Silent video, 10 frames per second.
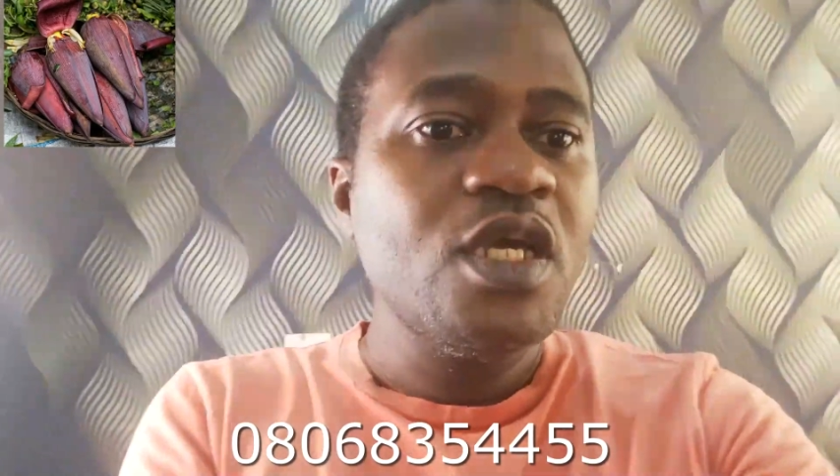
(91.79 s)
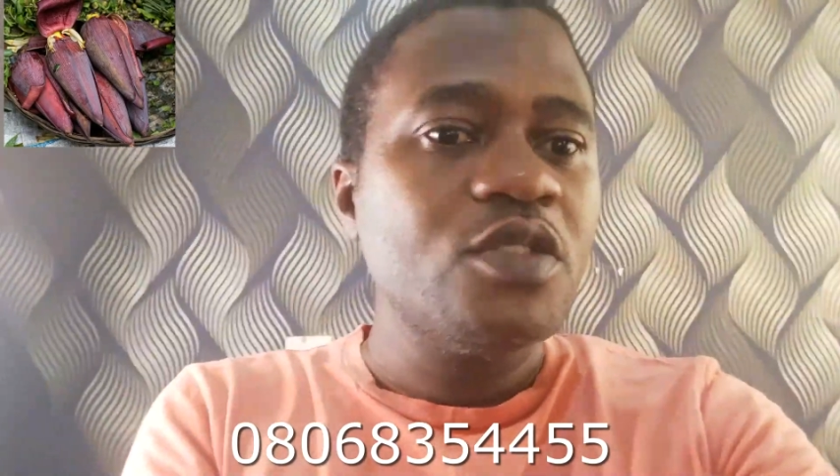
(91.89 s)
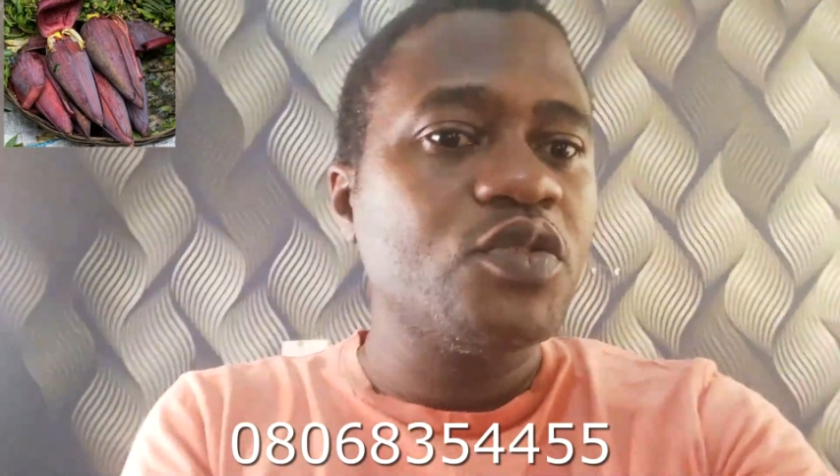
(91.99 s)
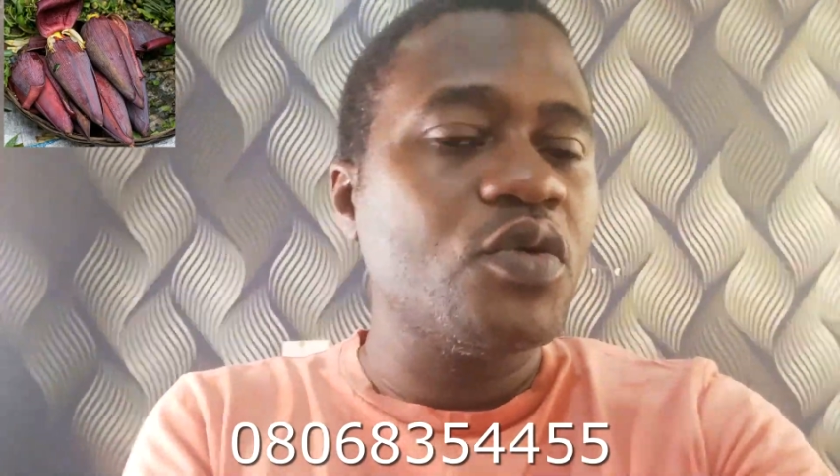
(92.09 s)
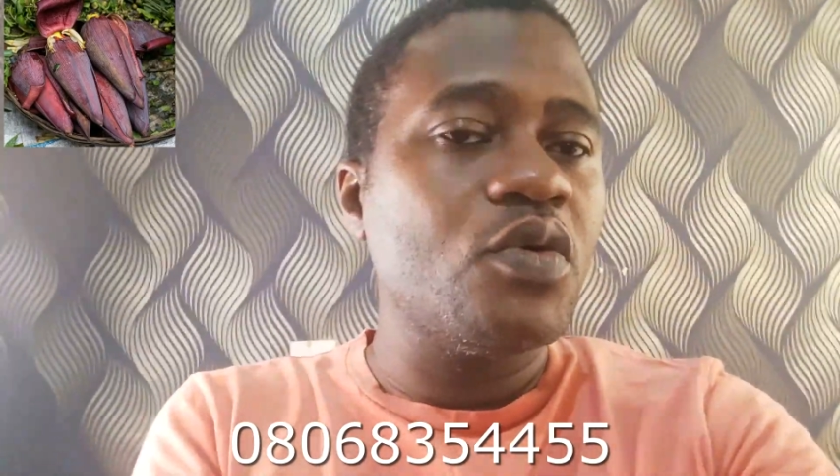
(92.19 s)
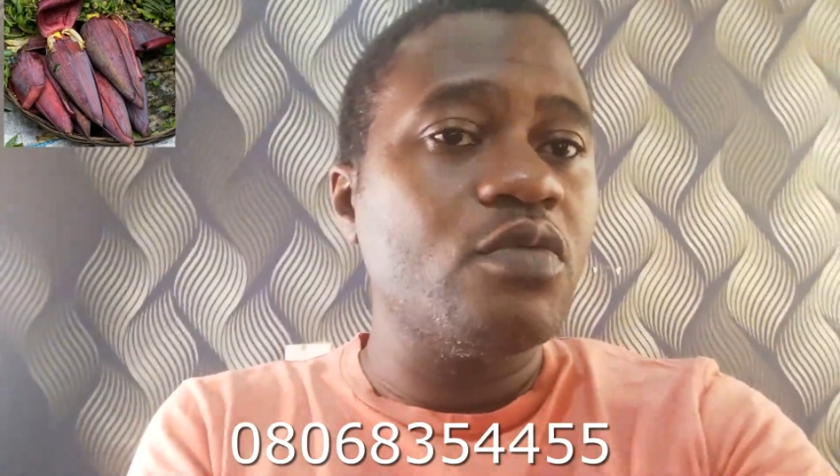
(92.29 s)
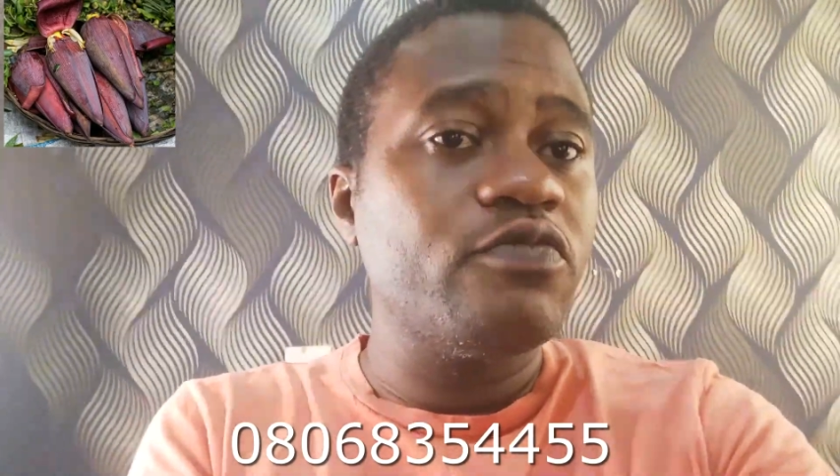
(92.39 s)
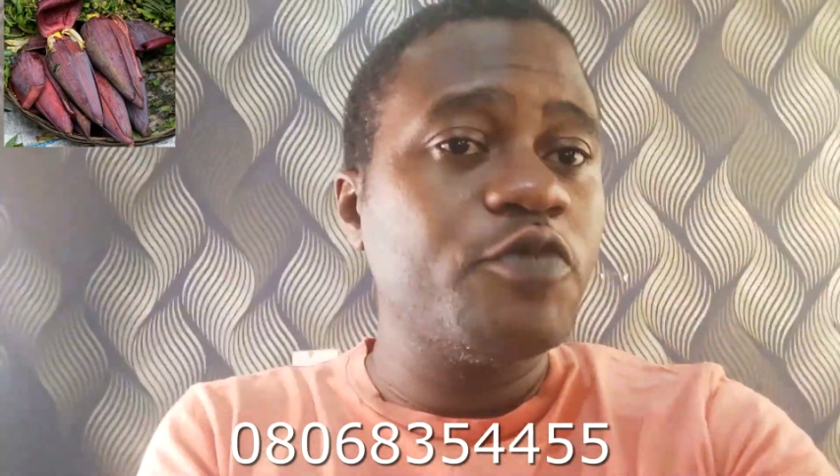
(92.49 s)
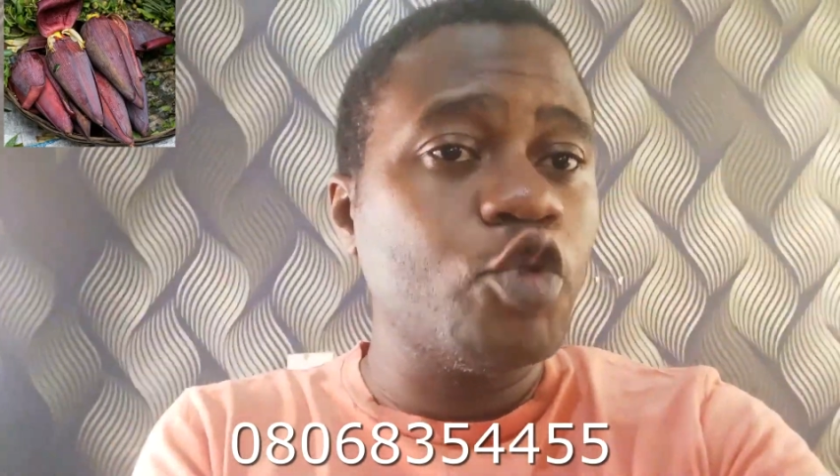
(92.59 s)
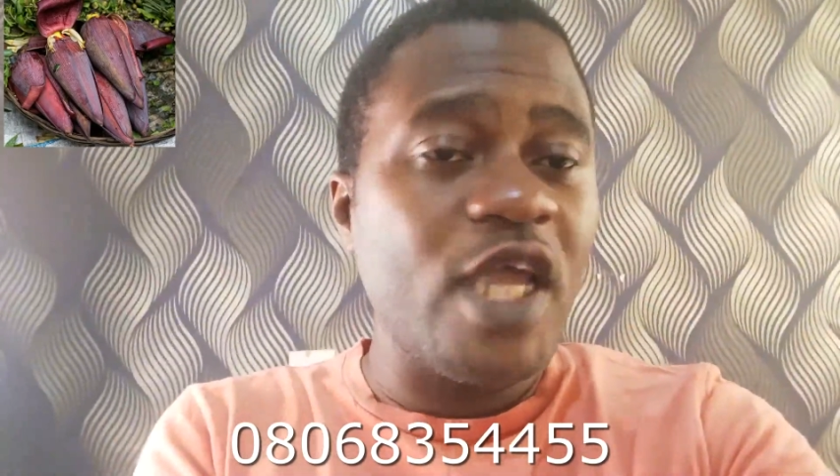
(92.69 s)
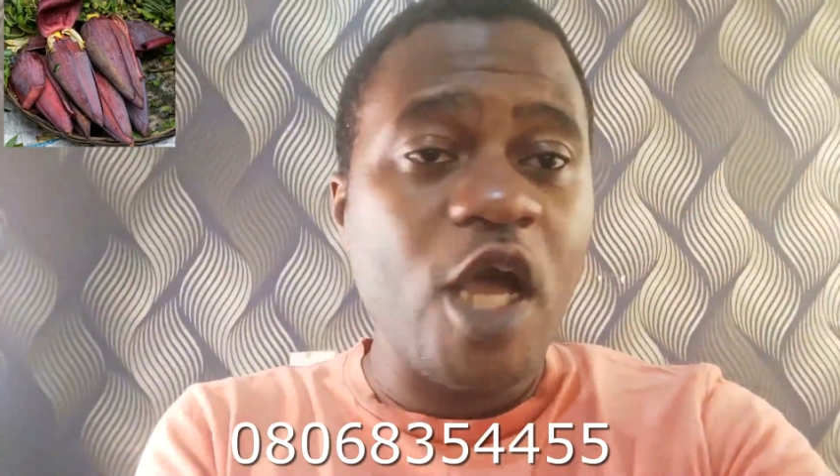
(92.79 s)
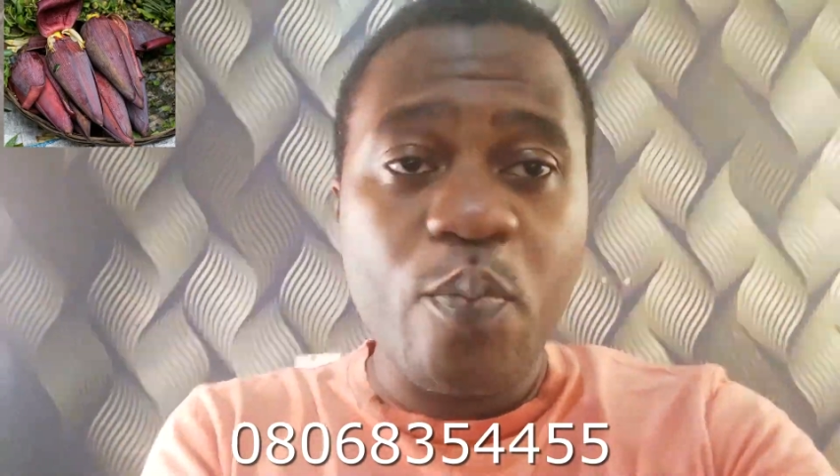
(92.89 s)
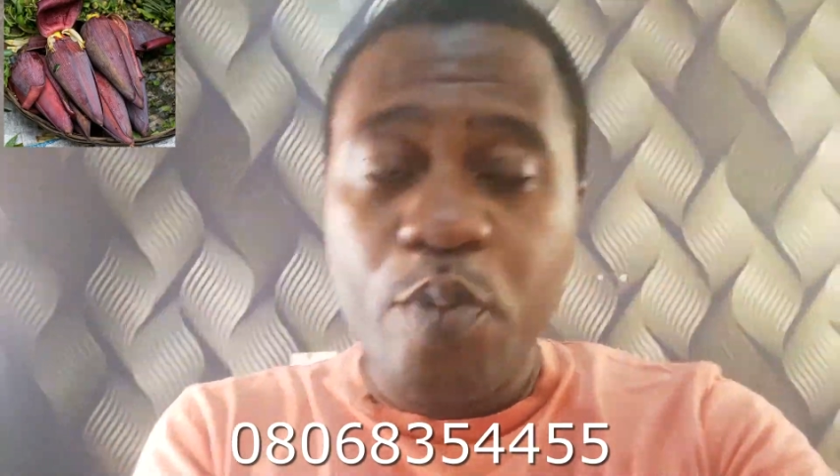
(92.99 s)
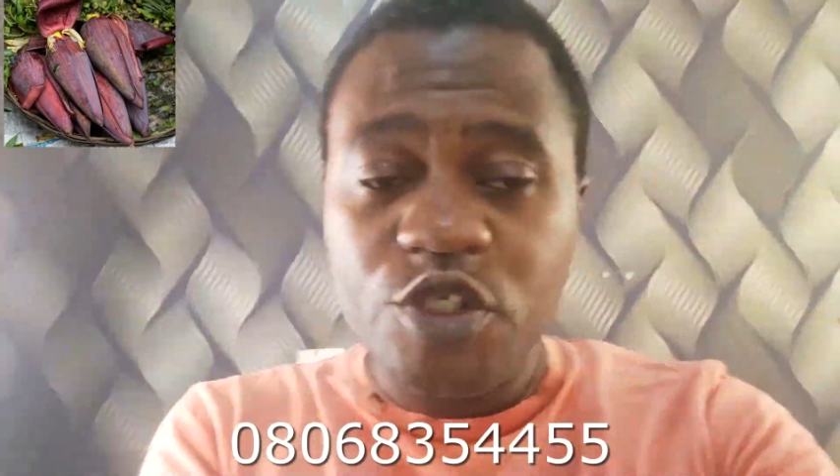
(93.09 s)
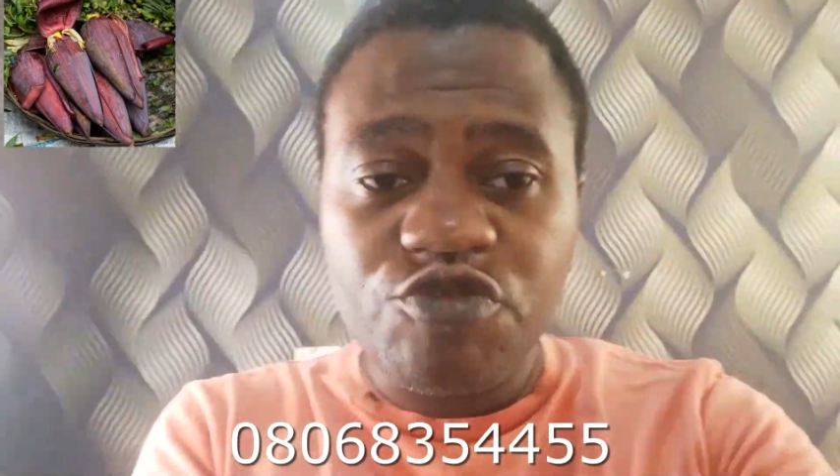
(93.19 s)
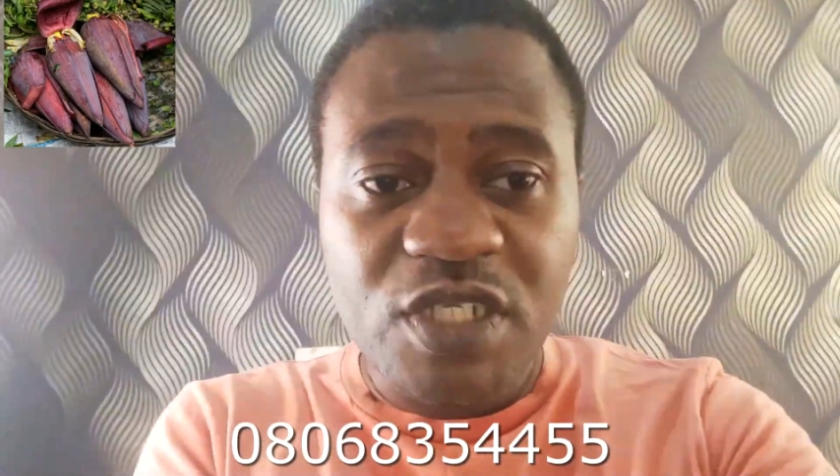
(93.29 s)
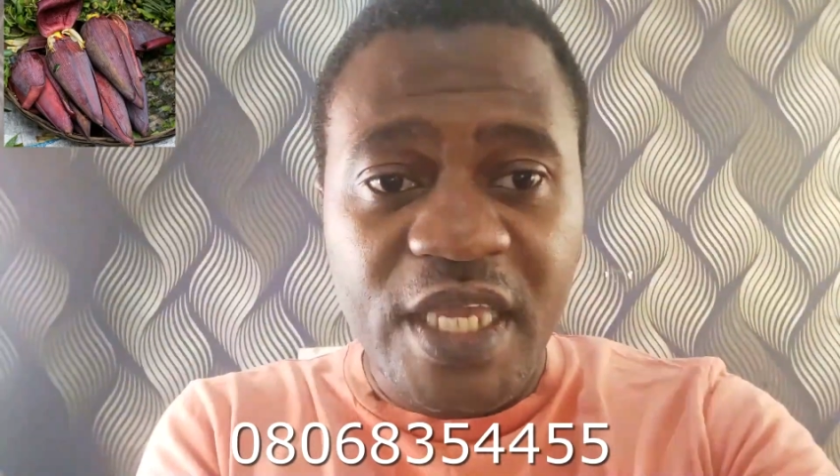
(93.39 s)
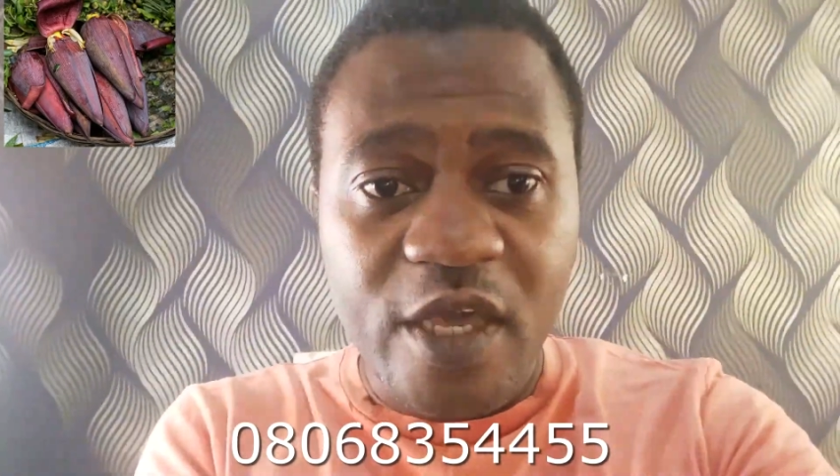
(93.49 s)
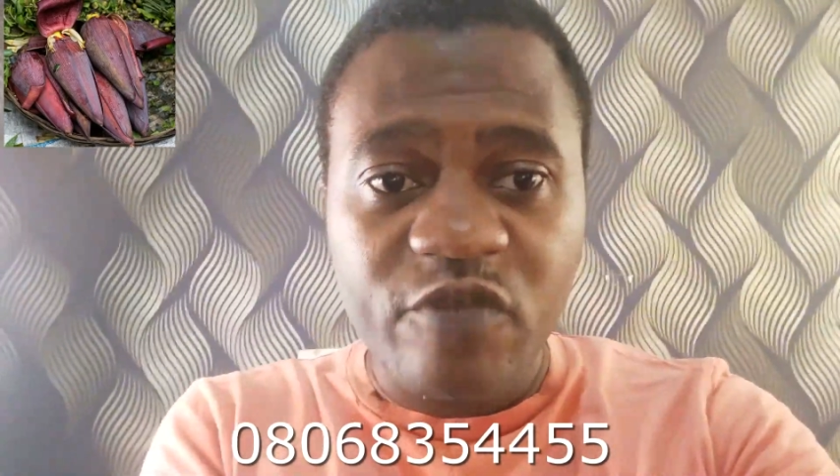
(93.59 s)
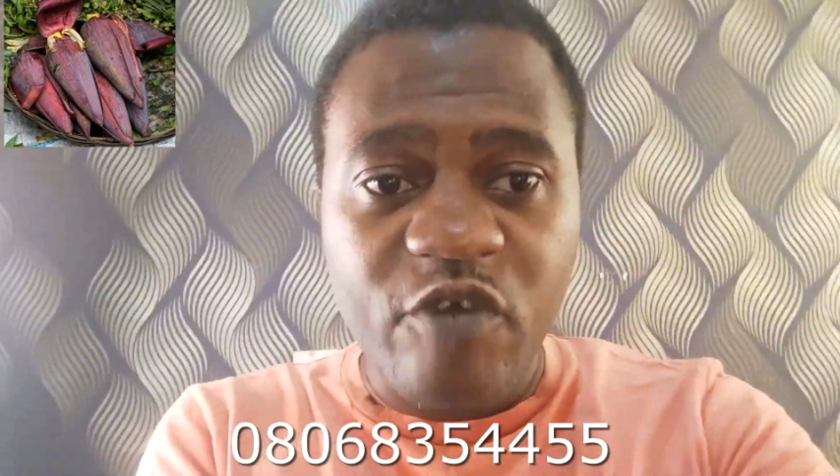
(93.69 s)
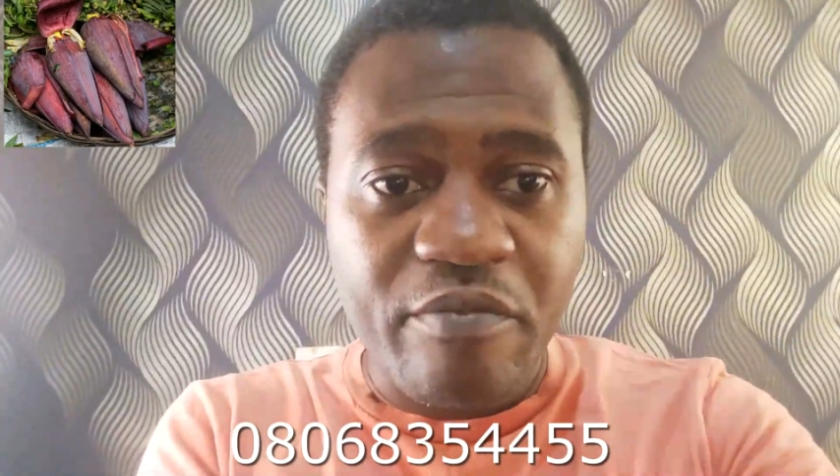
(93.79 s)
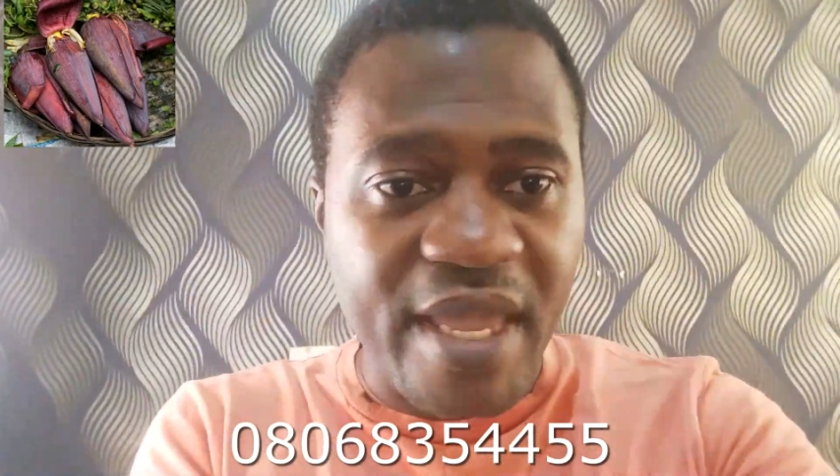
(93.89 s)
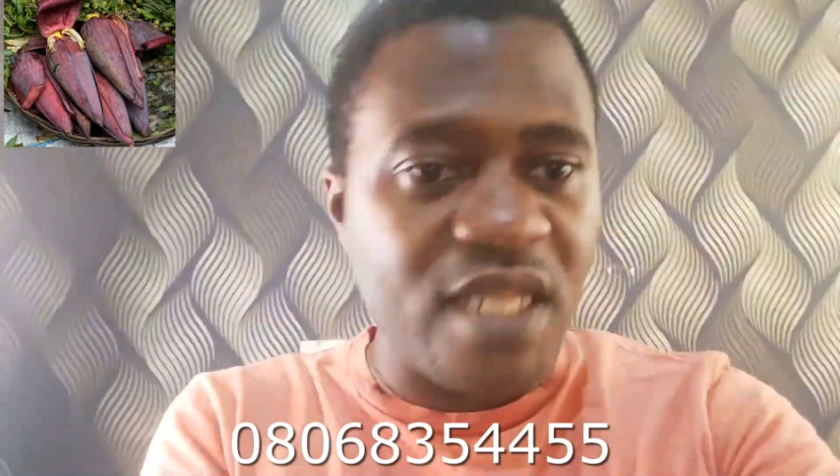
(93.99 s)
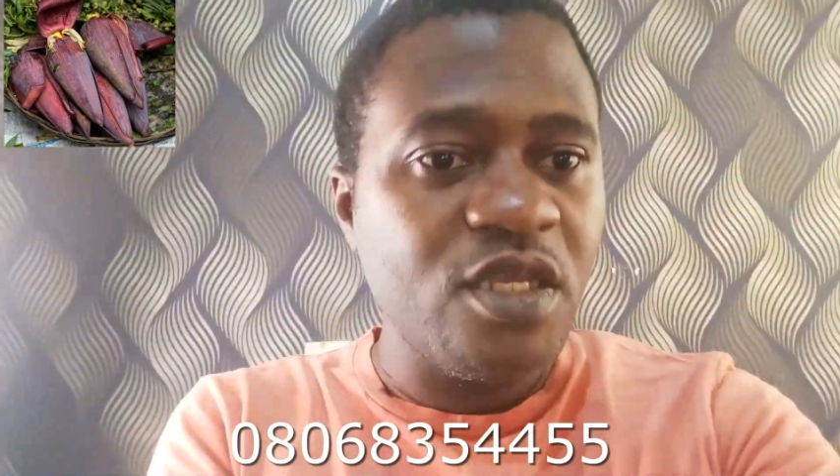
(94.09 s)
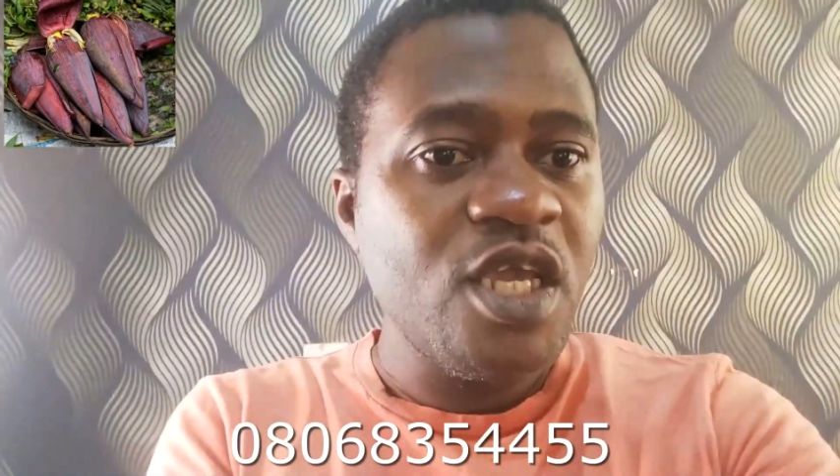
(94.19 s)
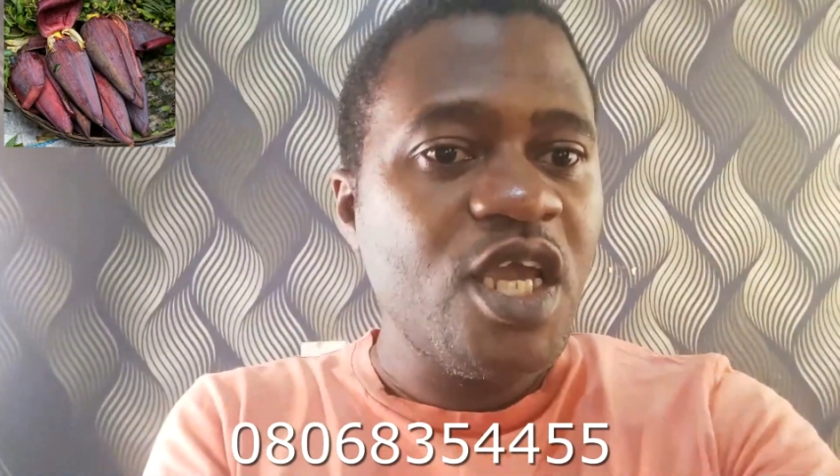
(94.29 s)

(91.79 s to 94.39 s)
So to help prostate health for men,